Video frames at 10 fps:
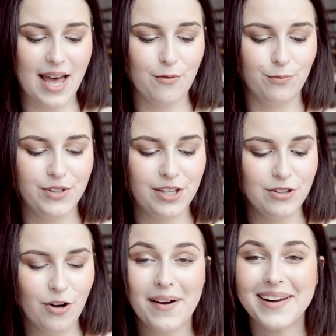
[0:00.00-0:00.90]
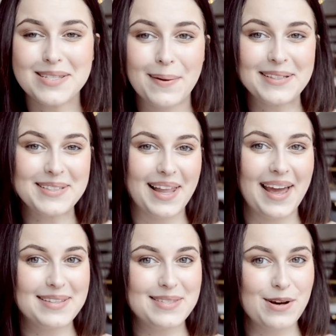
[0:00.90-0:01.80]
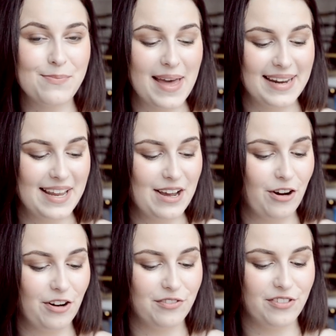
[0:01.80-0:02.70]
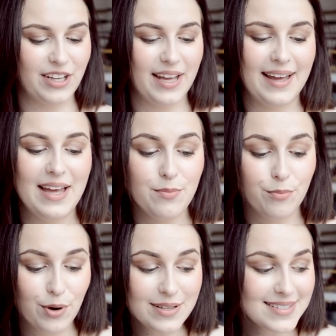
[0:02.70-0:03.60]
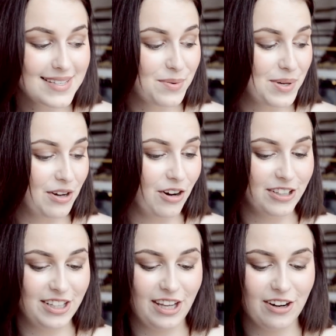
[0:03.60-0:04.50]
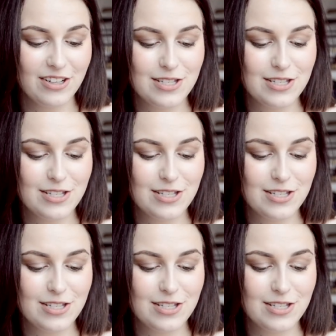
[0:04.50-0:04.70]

I did not expect to like so many of the prints that we got here.